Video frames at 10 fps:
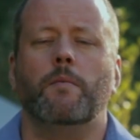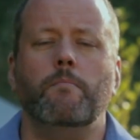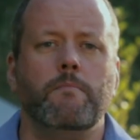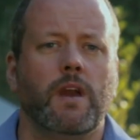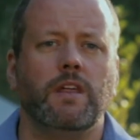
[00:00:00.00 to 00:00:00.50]

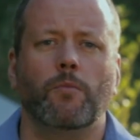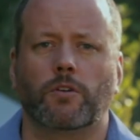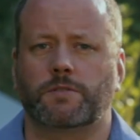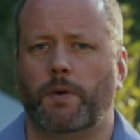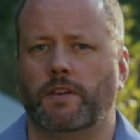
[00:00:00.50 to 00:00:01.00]
many
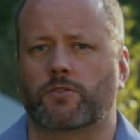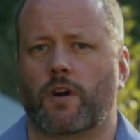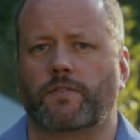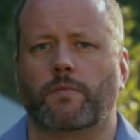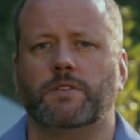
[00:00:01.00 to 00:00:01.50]
more
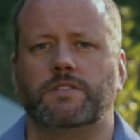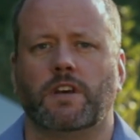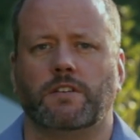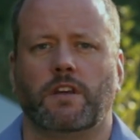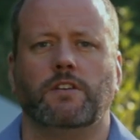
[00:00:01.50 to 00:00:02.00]
spacecraft have been
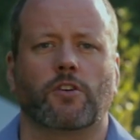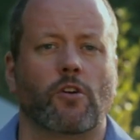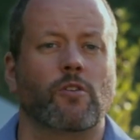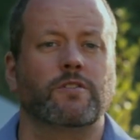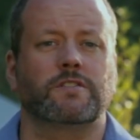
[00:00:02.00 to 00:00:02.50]
sent into
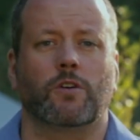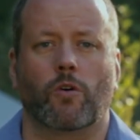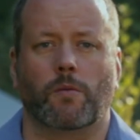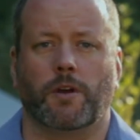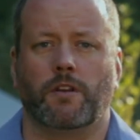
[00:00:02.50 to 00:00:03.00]
Earth's
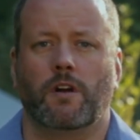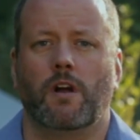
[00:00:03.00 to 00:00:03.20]
orbit,